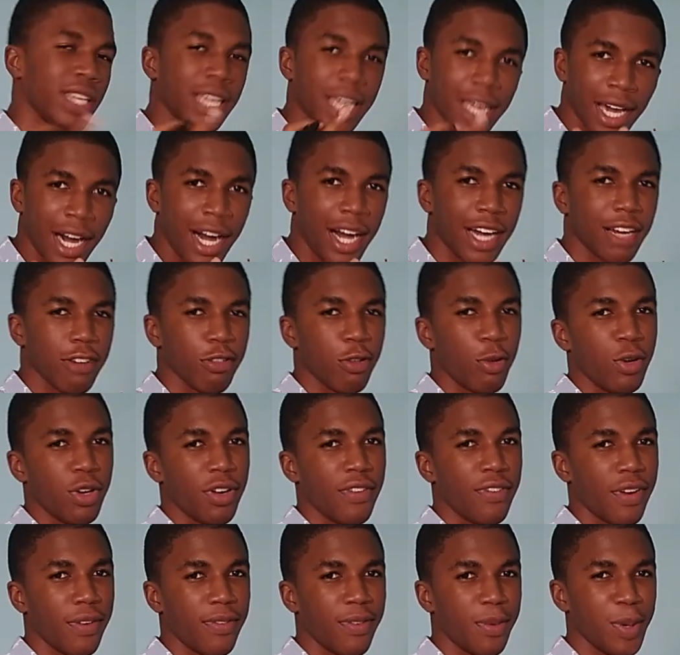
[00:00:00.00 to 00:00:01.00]
Give God a
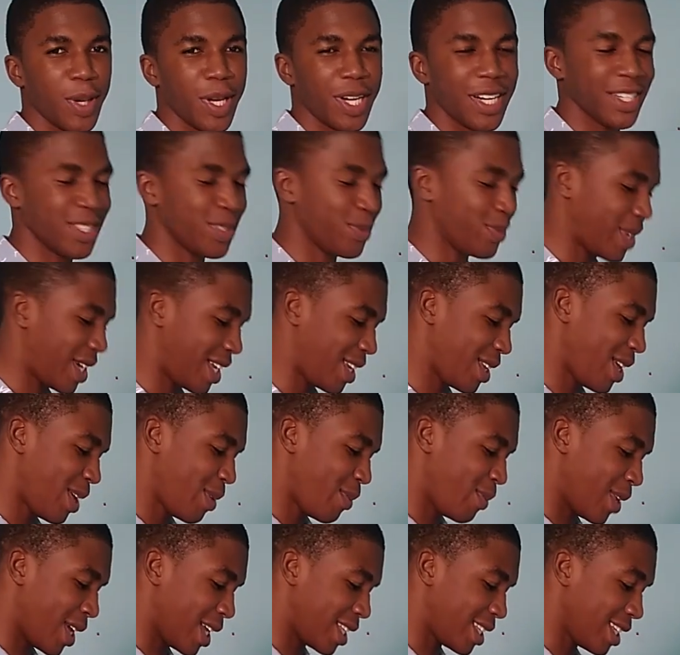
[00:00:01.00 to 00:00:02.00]
round of applause, man.
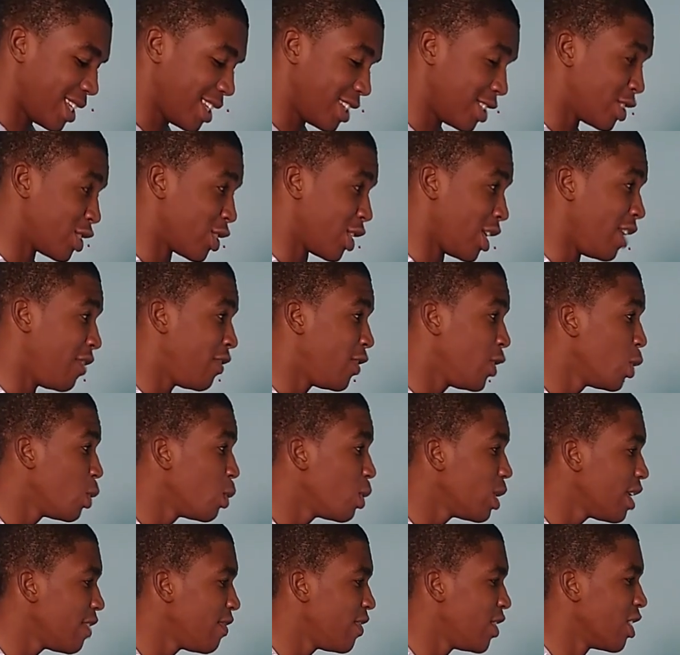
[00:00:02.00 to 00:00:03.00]
May I tell you, so if
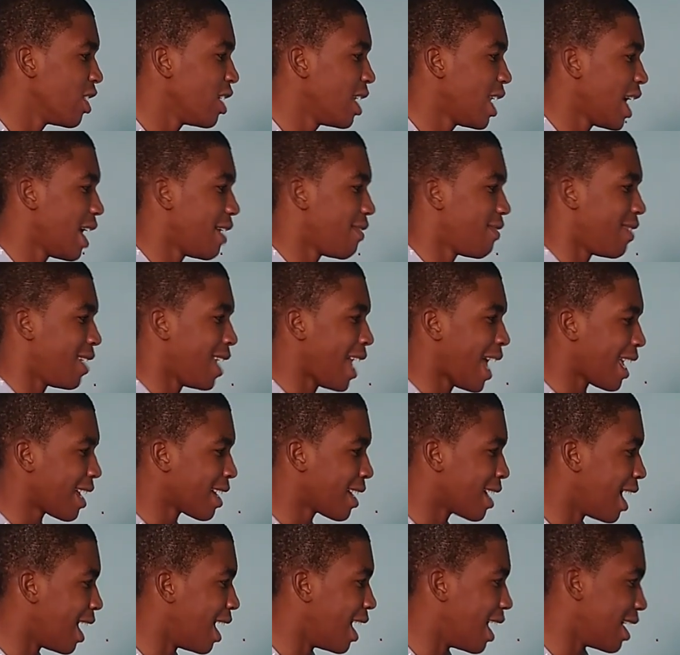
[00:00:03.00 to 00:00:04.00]
you live your life
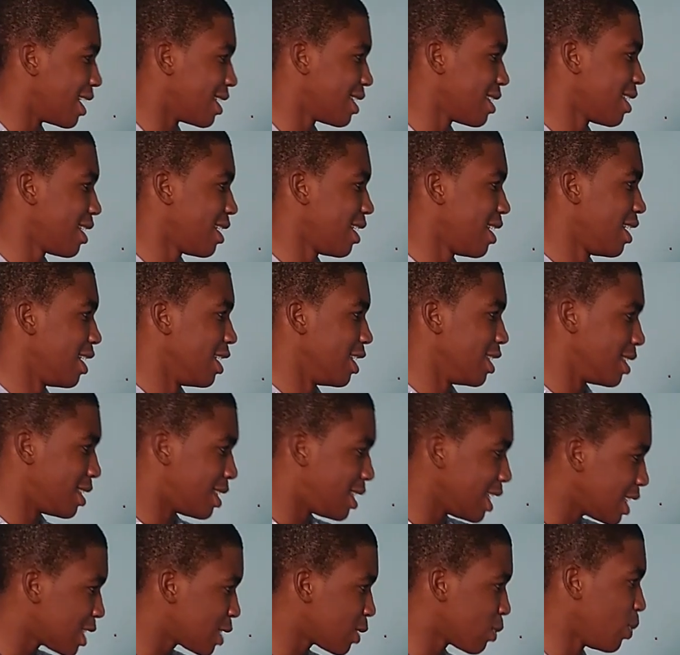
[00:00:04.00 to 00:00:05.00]
like God,
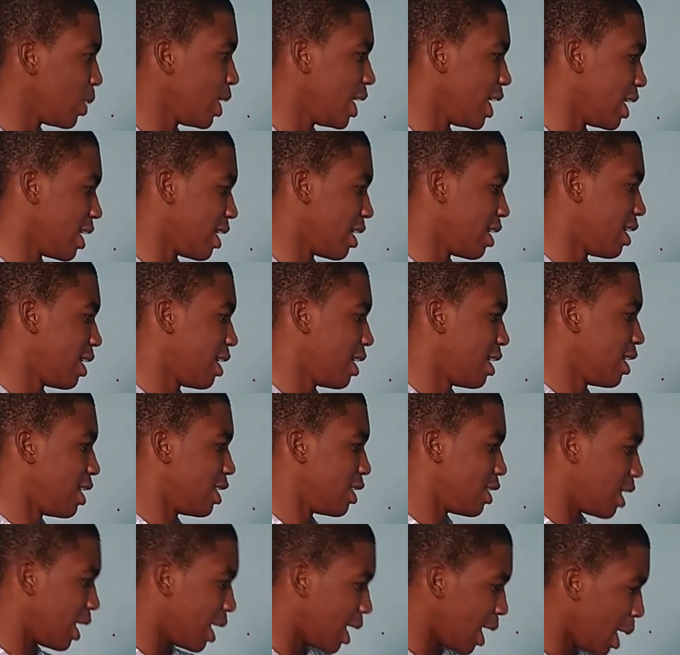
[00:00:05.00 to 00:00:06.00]
this way,
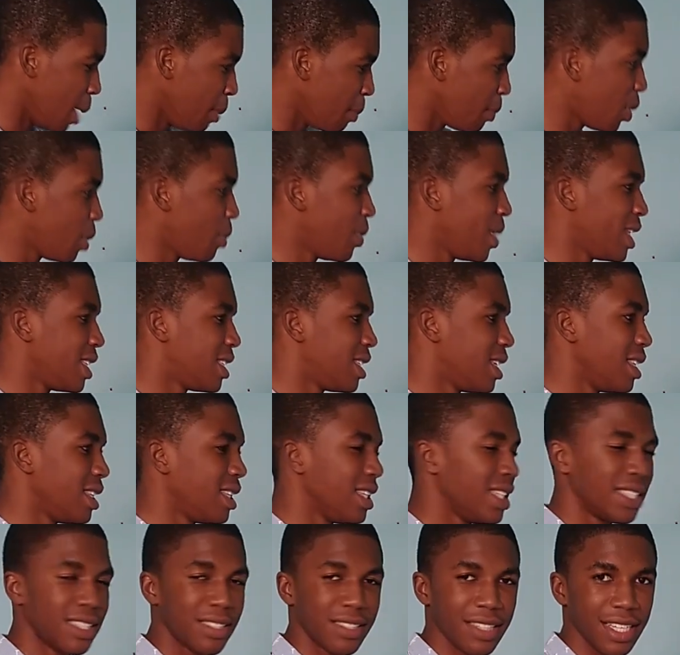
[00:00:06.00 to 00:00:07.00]
implementing
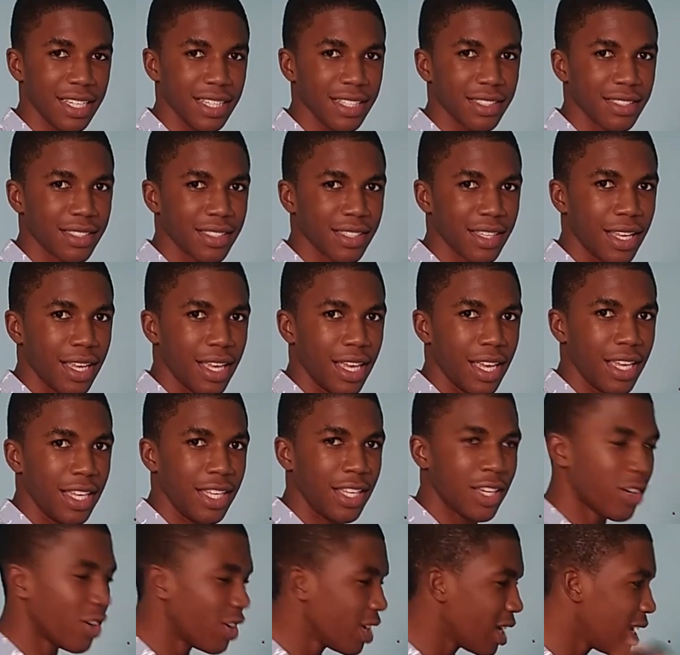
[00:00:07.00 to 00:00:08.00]
these things,
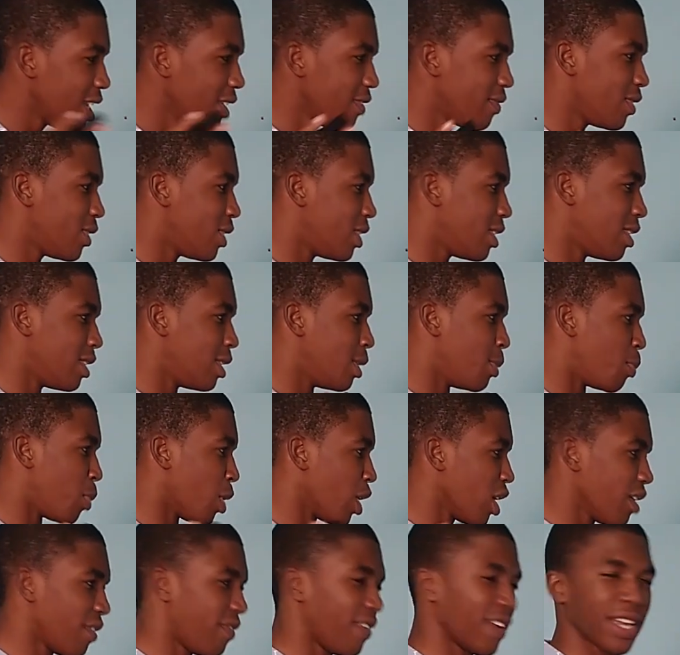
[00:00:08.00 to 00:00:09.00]
you're going to live the
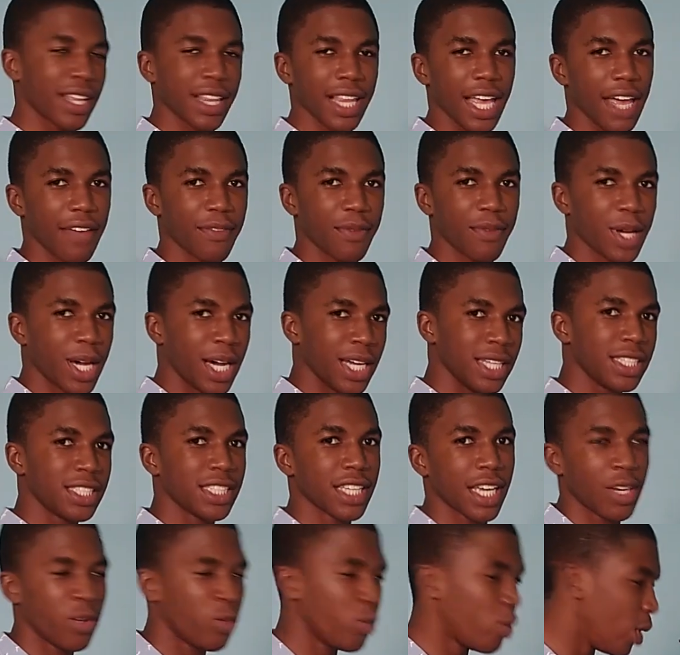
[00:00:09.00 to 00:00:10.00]
perfect life because
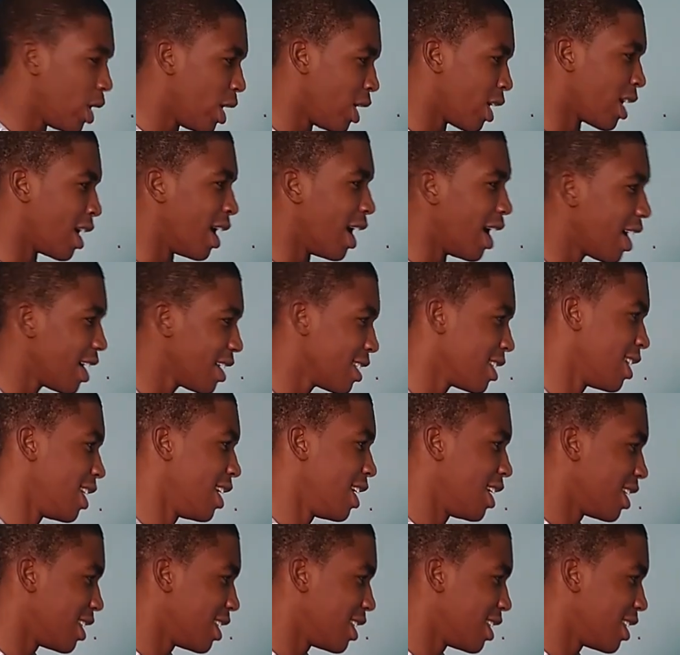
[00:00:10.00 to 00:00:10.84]
this is the way God